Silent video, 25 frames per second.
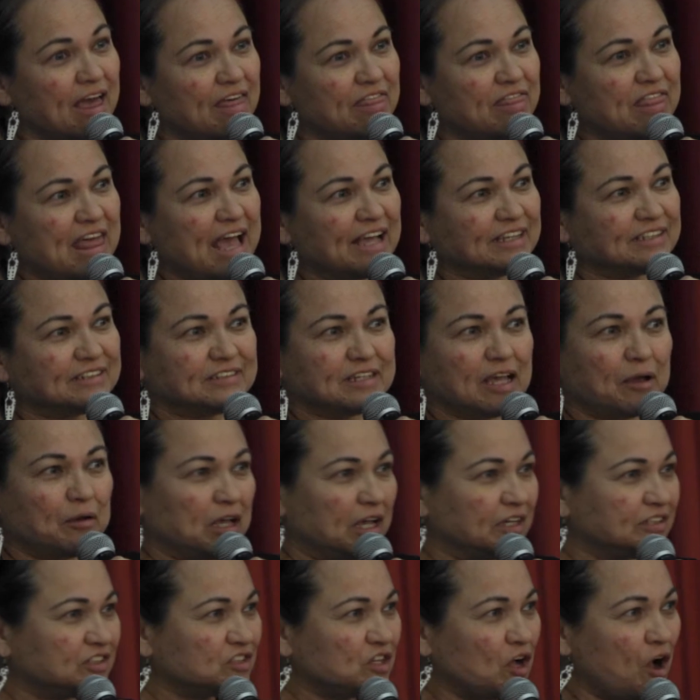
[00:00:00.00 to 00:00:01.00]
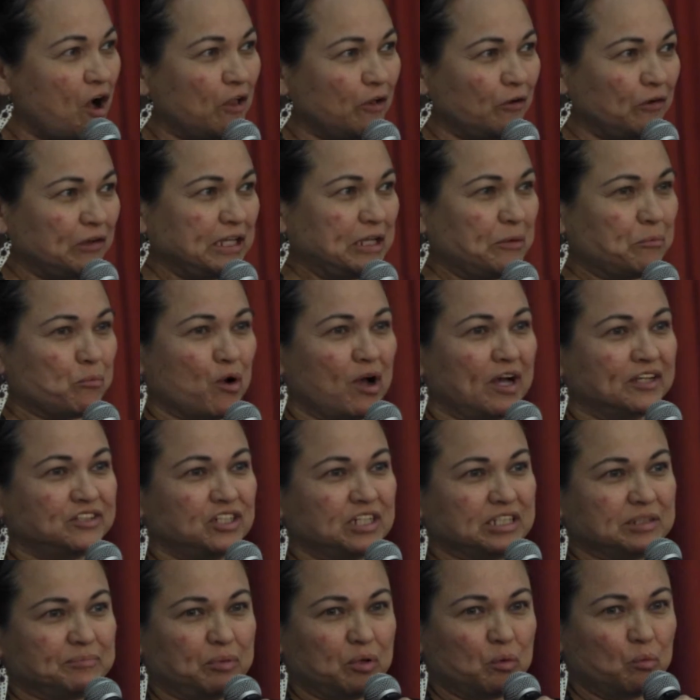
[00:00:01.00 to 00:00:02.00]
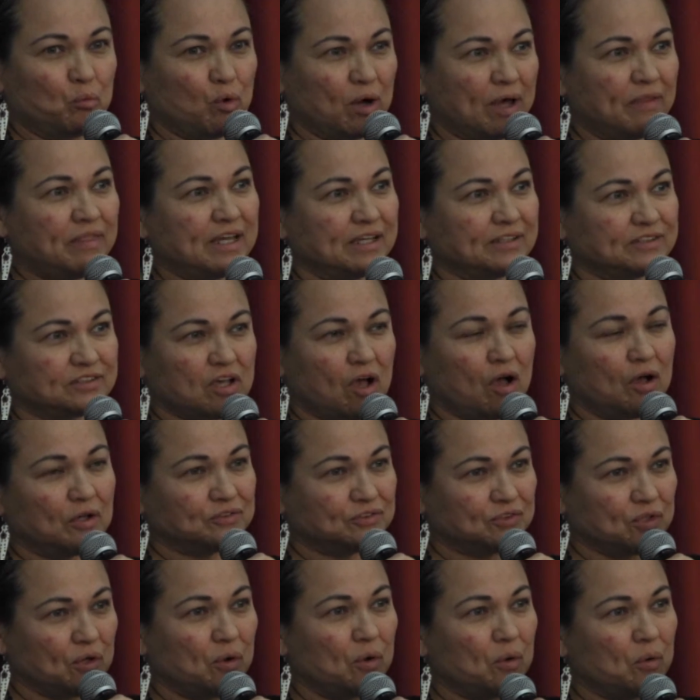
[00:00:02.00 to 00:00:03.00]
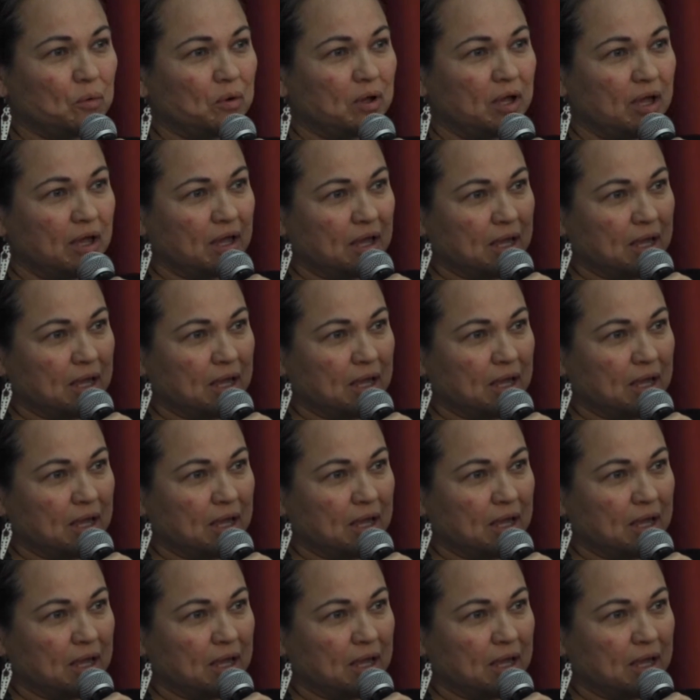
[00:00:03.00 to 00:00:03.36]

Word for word: that's a, a scholarly project, but one that's also...